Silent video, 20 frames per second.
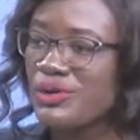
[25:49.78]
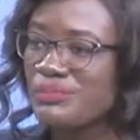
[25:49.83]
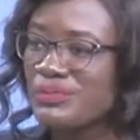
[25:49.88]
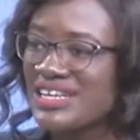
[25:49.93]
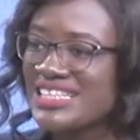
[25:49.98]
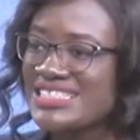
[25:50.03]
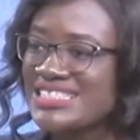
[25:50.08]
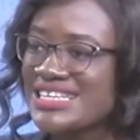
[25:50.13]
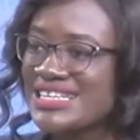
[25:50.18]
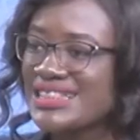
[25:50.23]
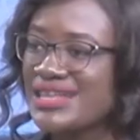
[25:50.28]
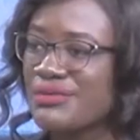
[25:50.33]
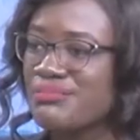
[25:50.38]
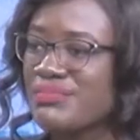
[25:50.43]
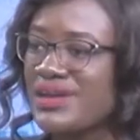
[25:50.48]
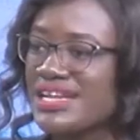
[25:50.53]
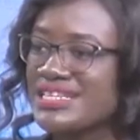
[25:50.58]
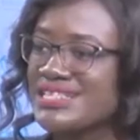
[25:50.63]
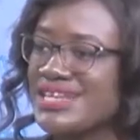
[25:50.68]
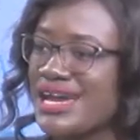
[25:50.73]
placing their
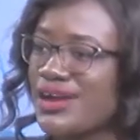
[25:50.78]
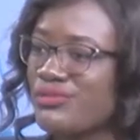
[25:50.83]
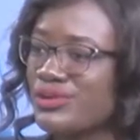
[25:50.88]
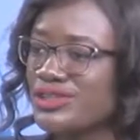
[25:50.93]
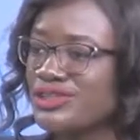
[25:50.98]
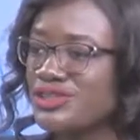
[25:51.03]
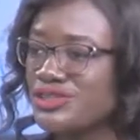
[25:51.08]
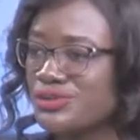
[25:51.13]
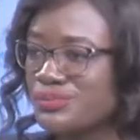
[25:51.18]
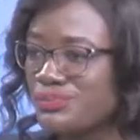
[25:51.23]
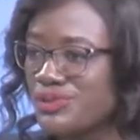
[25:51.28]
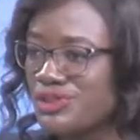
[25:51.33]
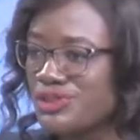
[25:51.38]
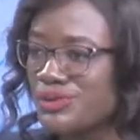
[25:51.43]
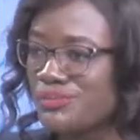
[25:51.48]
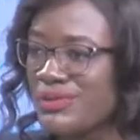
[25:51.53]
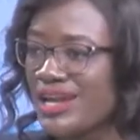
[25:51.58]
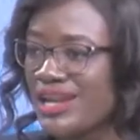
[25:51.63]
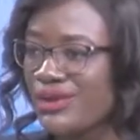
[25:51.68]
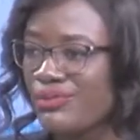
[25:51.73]
bet. I mm. want you to put your
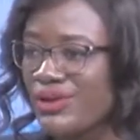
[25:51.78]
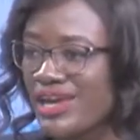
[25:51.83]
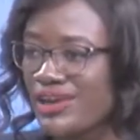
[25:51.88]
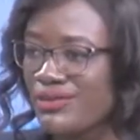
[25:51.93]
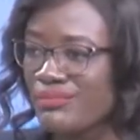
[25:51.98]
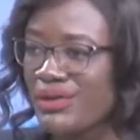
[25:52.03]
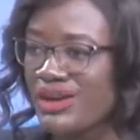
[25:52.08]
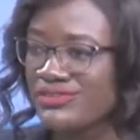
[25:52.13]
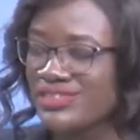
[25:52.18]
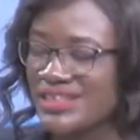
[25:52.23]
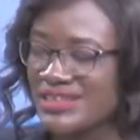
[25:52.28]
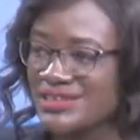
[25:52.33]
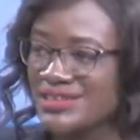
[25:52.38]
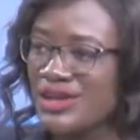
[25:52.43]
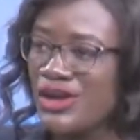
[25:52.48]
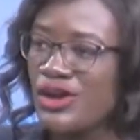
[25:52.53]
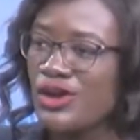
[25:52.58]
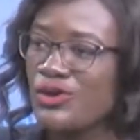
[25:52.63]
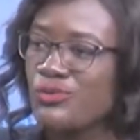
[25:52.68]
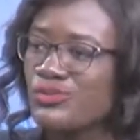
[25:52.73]
money where your mouth is.
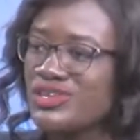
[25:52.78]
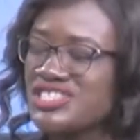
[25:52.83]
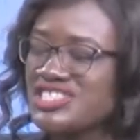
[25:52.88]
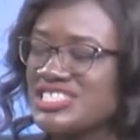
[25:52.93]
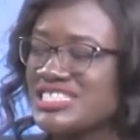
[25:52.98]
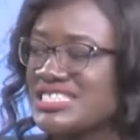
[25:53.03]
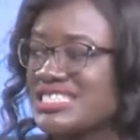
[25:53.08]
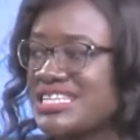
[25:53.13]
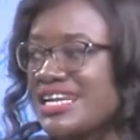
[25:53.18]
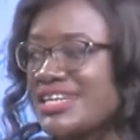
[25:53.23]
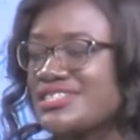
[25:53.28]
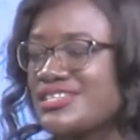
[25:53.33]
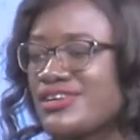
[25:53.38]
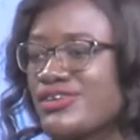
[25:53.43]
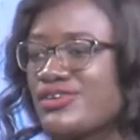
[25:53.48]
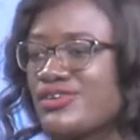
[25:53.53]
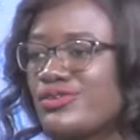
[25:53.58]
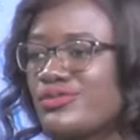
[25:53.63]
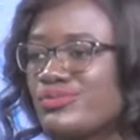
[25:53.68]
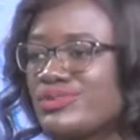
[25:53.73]
Which sector
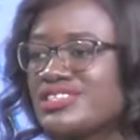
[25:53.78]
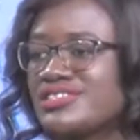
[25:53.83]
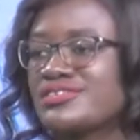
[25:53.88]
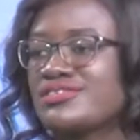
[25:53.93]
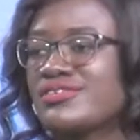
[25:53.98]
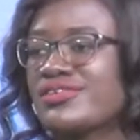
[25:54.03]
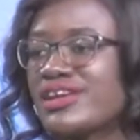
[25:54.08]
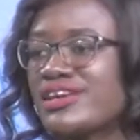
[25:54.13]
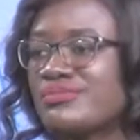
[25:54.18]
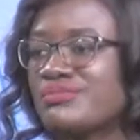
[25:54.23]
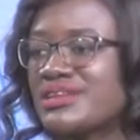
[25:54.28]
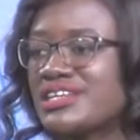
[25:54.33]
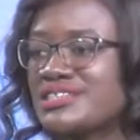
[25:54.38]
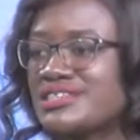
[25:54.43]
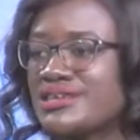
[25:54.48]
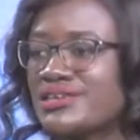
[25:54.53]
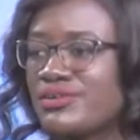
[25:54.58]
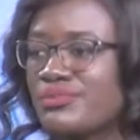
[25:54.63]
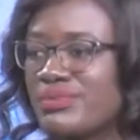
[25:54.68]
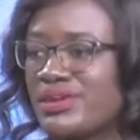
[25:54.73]
or which stock are you
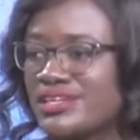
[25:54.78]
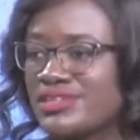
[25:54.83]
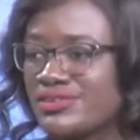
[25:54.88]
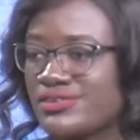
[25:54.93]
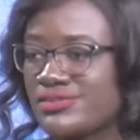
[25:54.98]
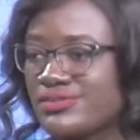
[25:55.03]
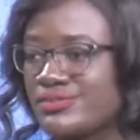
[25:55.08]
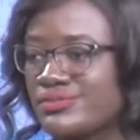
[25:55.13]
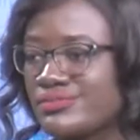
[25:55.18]
placing your bet on?